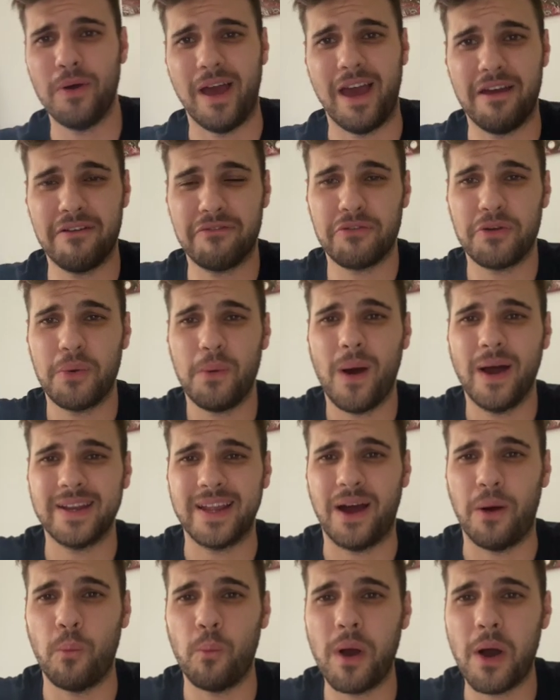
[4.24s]
everyone
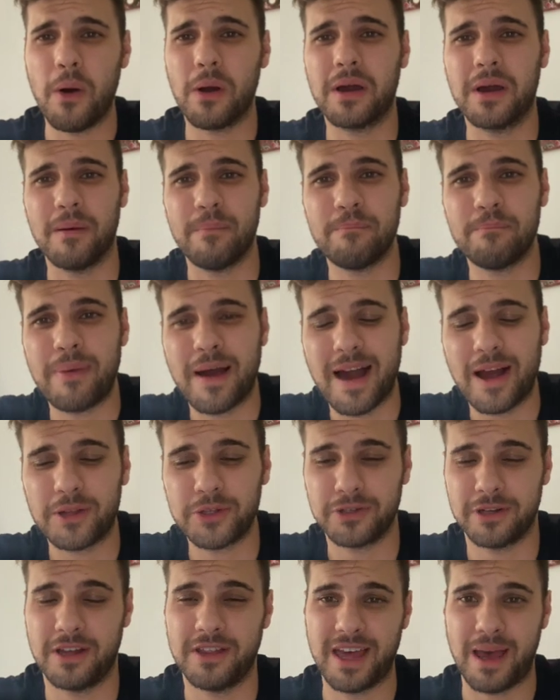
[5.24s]
and welcome back
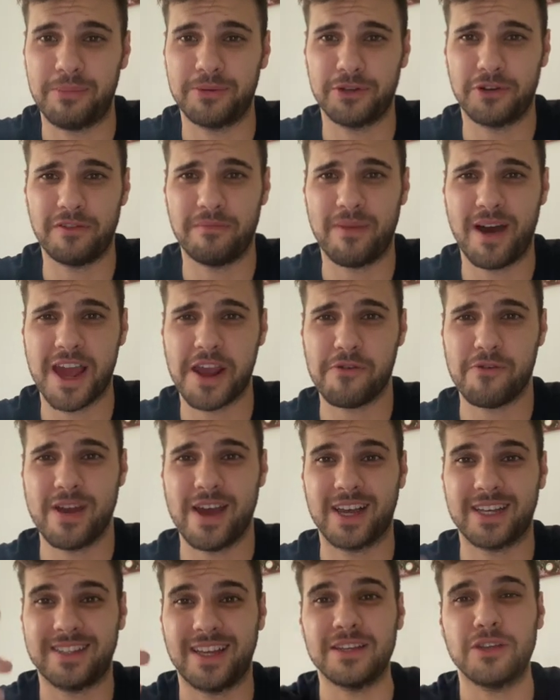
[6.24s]
to another episode of Mike
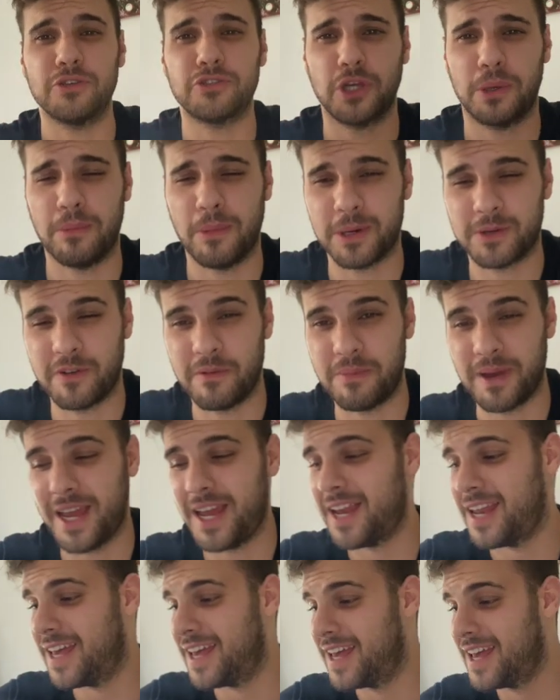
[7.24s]
Reacts. Thank you so much for
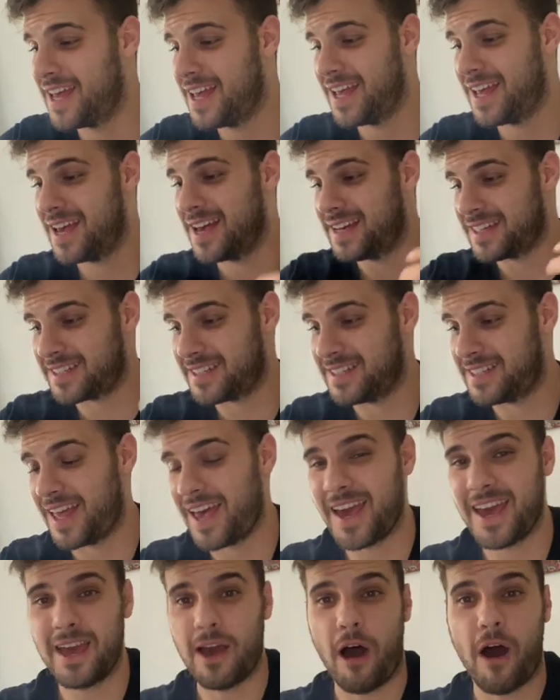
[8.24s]
being here.
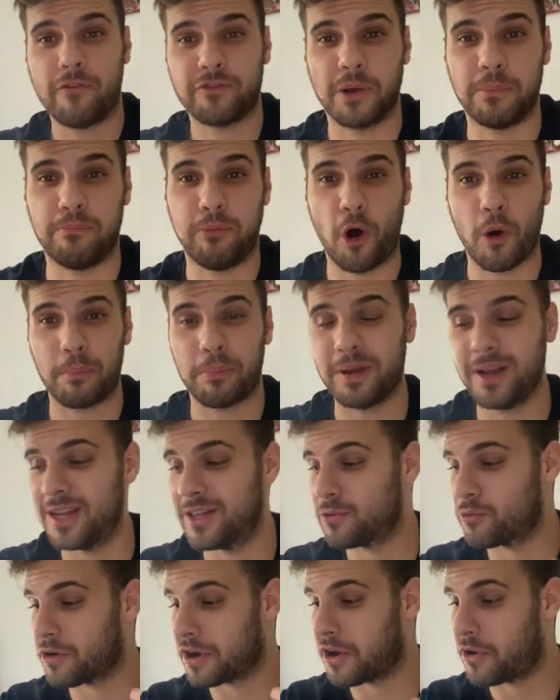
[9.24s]
Today, after
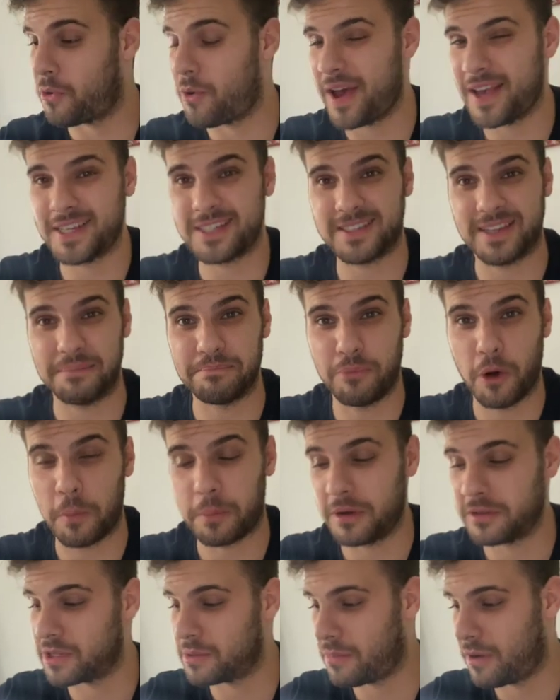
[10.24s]
popular request and
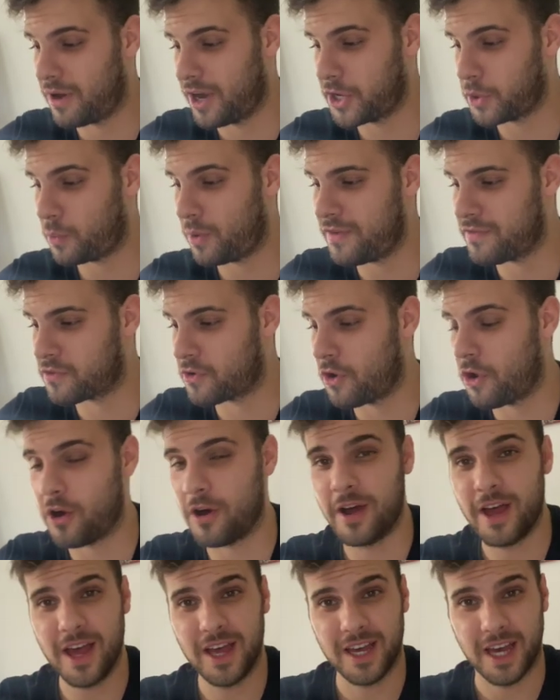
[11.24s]
popular demand, we've
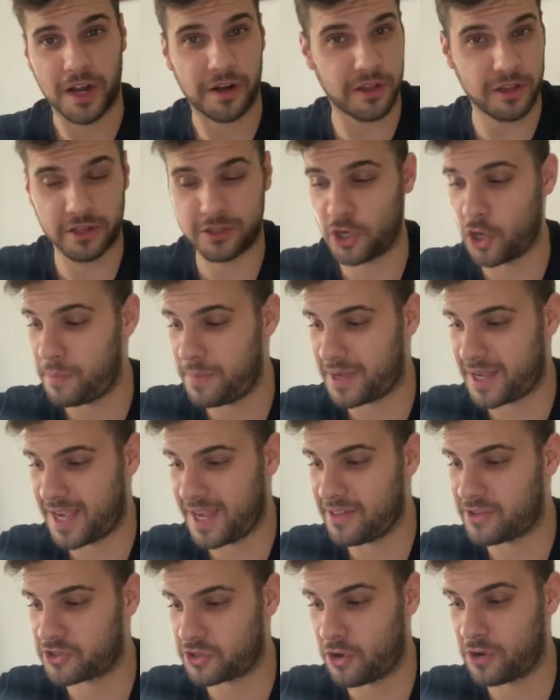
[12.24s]
got another Toby
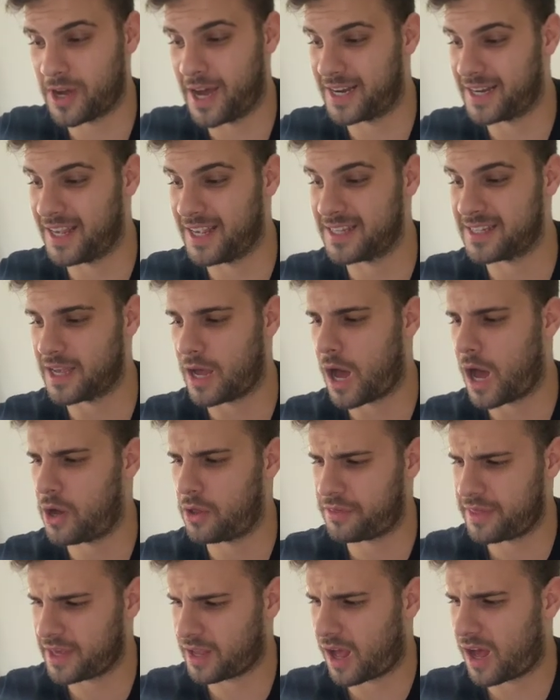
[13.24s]
Keith song, and it is, I
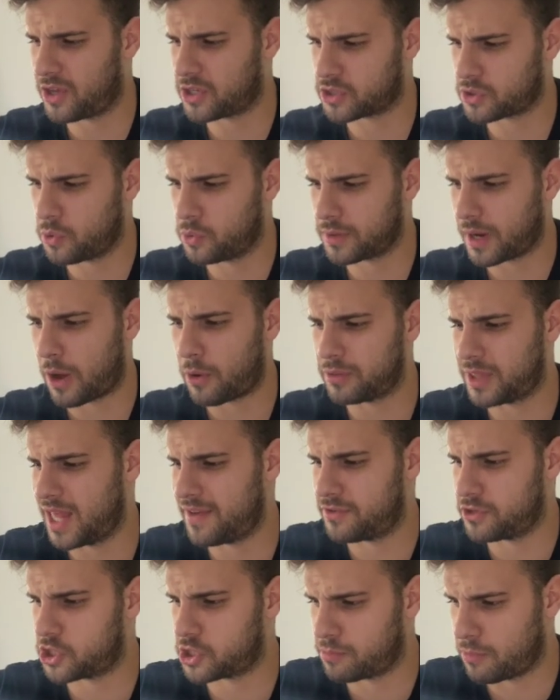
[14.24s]
think it's called I'll
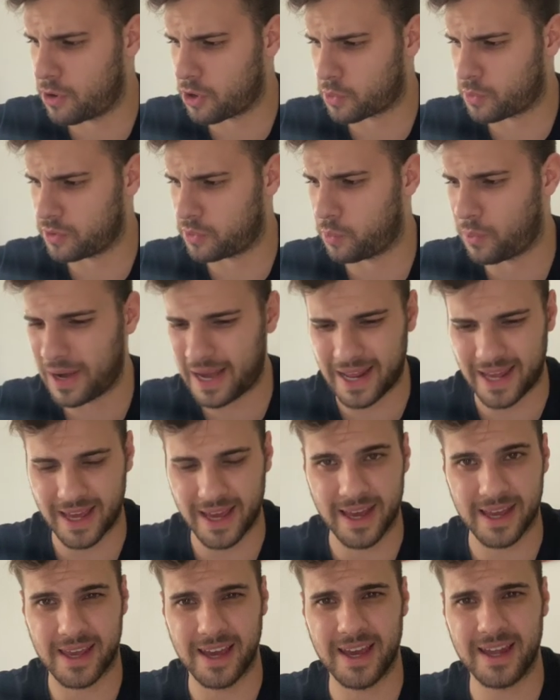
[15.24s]
Never Smoke with Willie
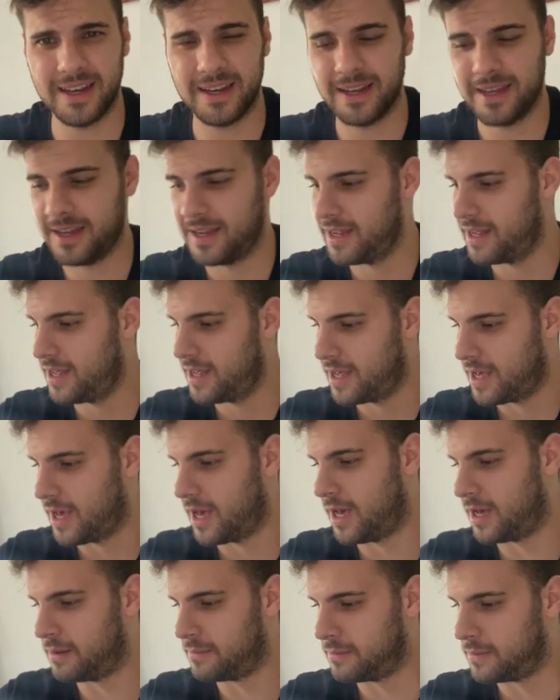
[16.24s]
Again.
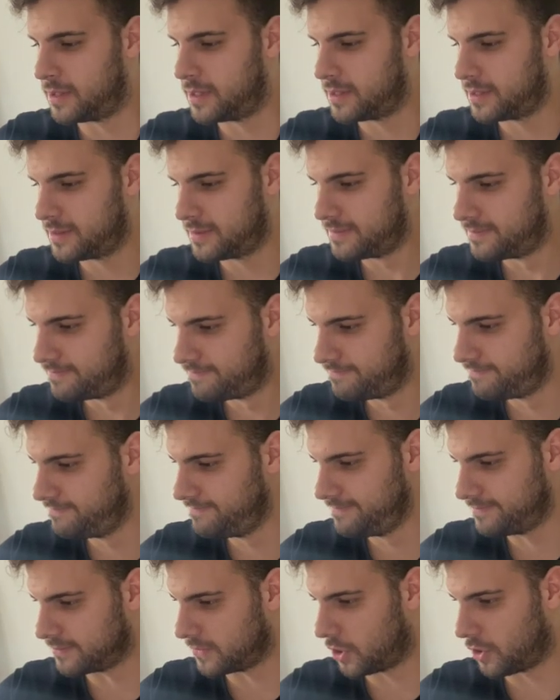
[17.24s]

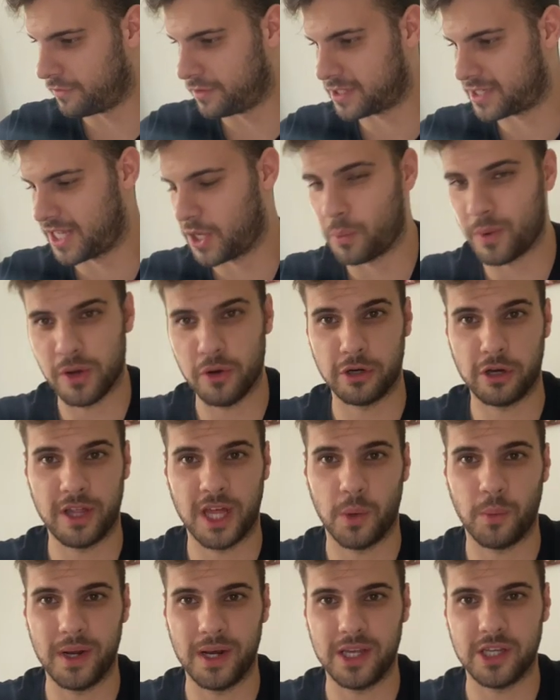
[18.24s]
Obviously, we all know
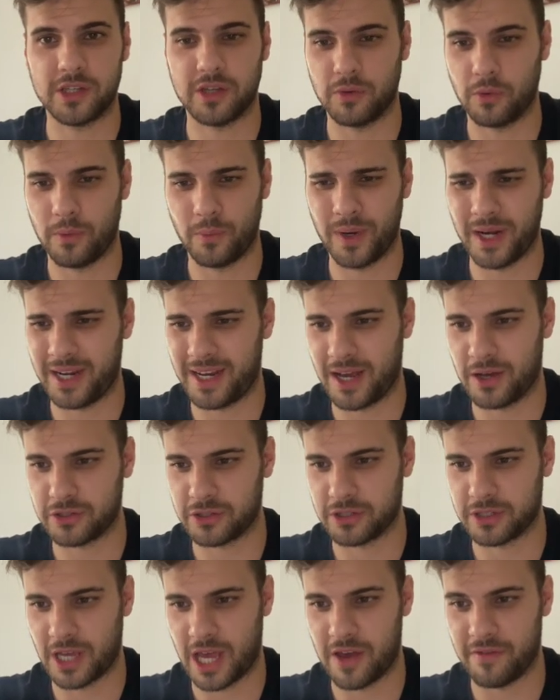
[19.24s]
that Willie
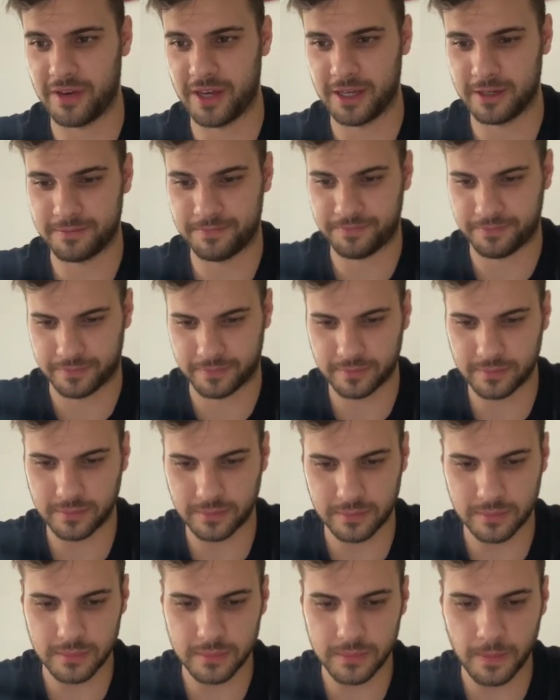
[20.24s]
Nelson's a heavy
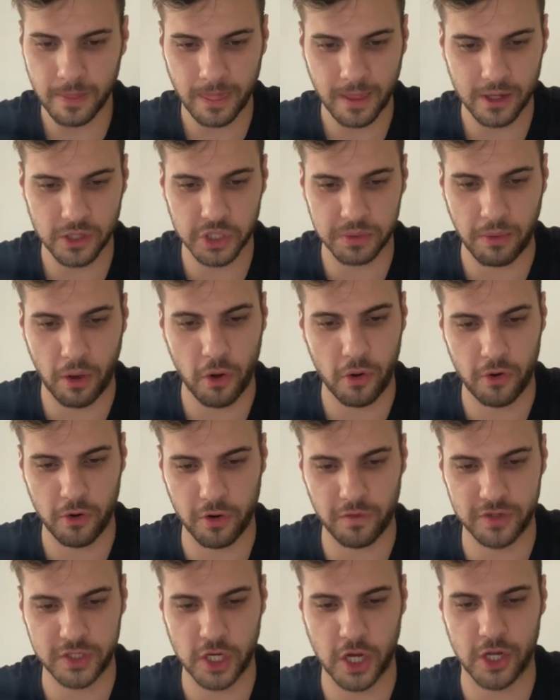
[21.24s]
smoker
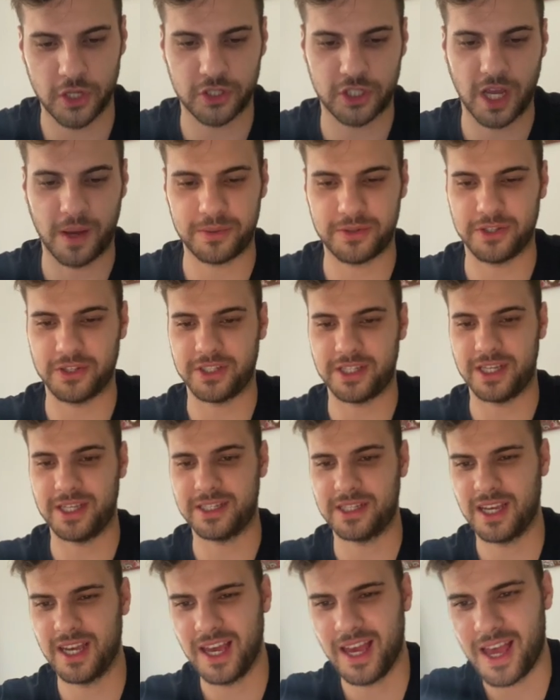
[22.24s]
of certain
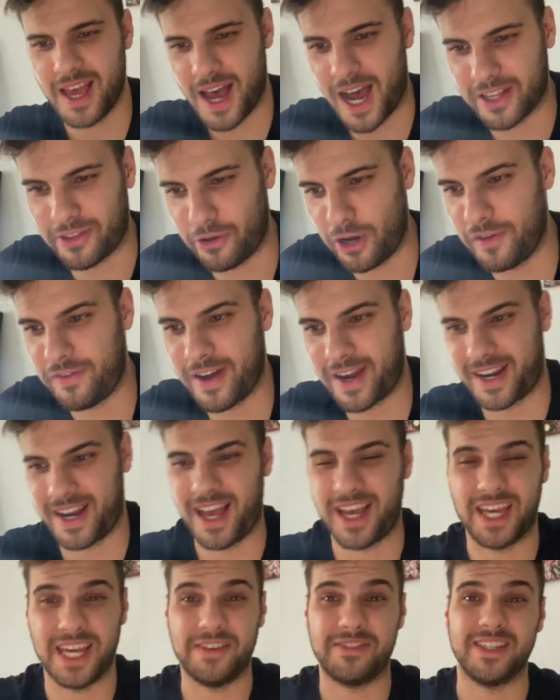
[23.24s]
substances. I don't know if I
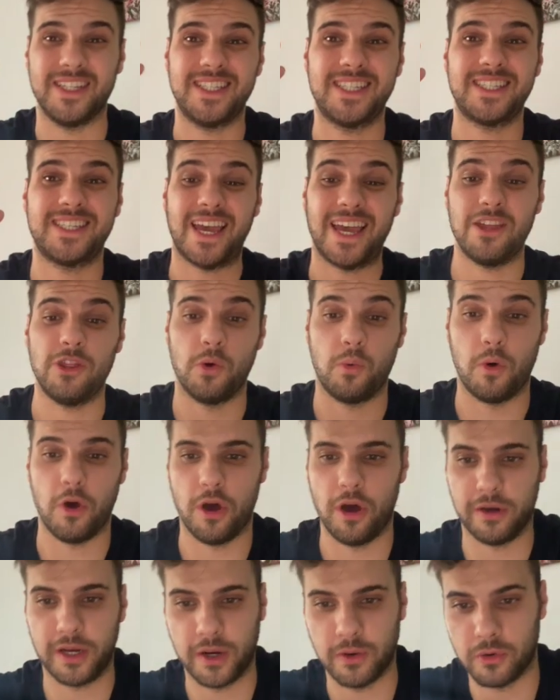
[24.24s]
can even say the
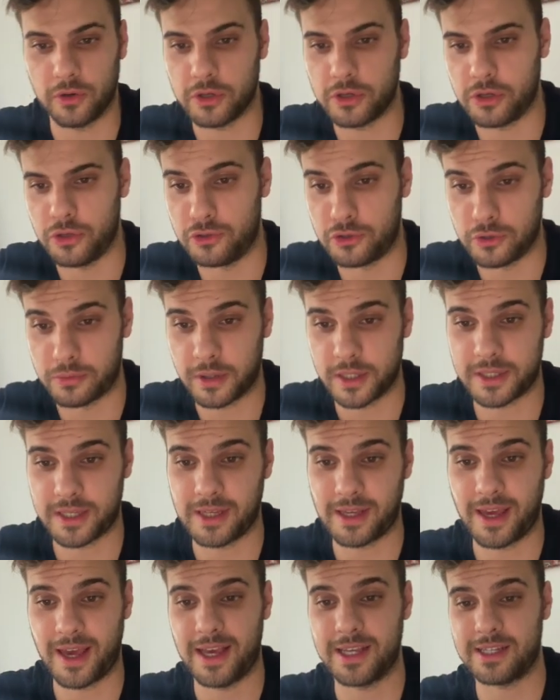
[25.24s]
word here on YouTube, just
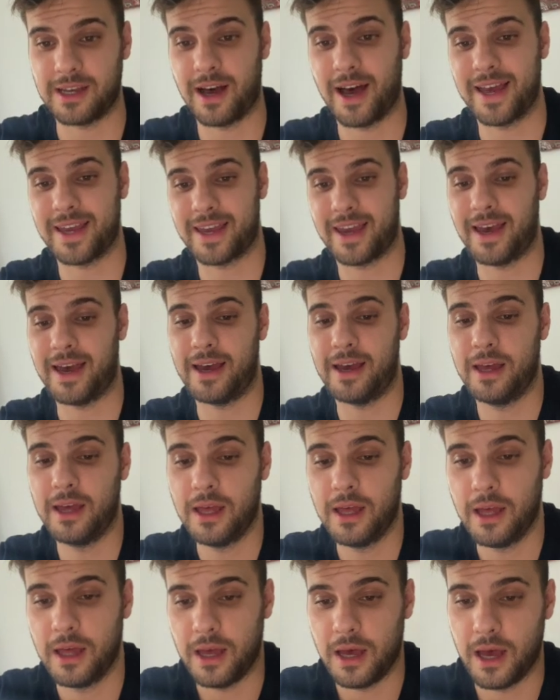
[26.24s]
in case I get
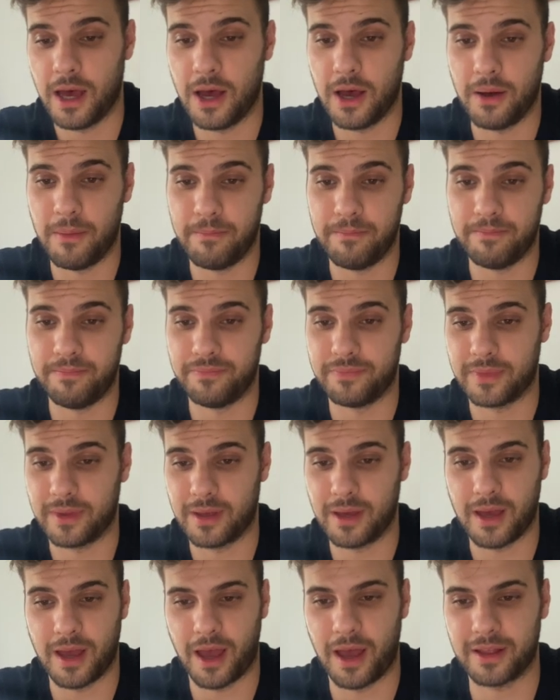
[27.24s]

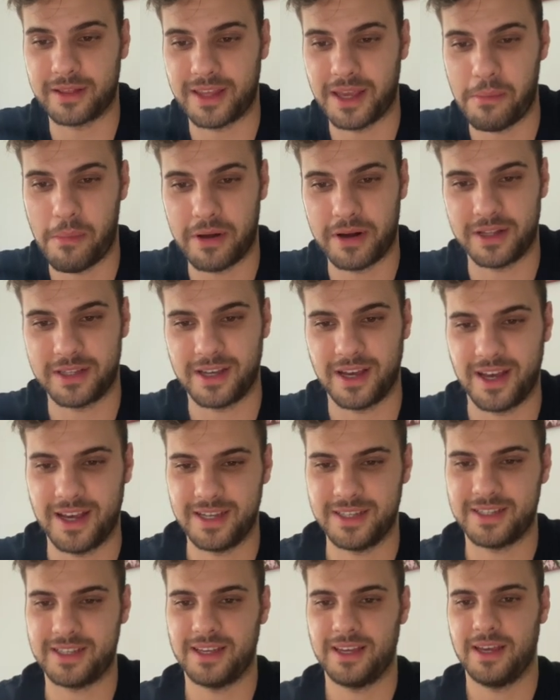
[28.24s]

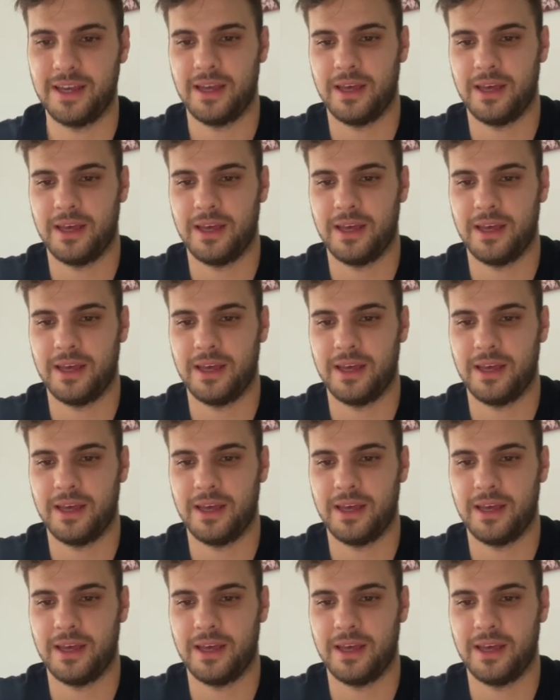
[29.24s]
demonetized.